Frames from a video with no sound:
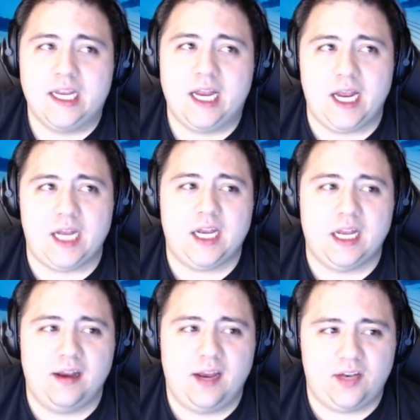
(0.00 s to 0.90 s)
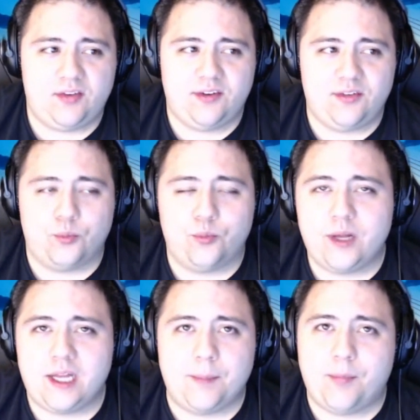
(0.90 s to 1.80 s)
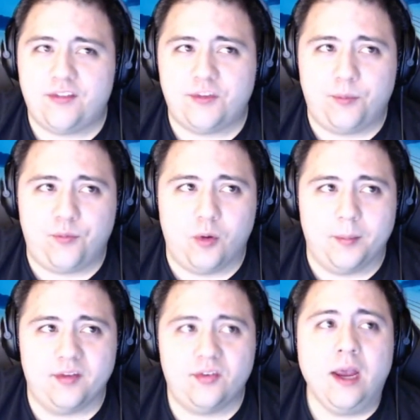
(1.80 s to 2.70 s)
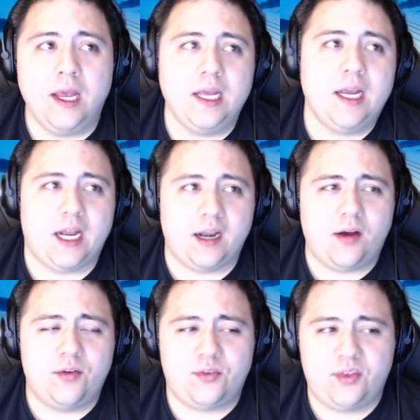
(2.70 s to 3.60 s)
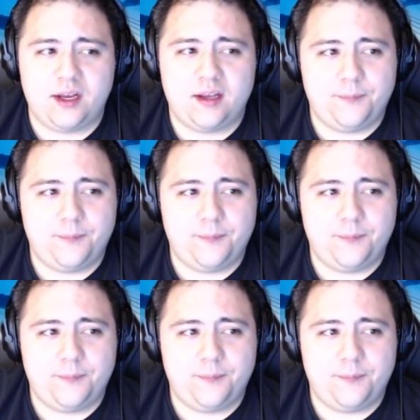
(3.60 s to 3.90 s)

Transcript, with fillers: And it, it's just a really impressive performance. And I also think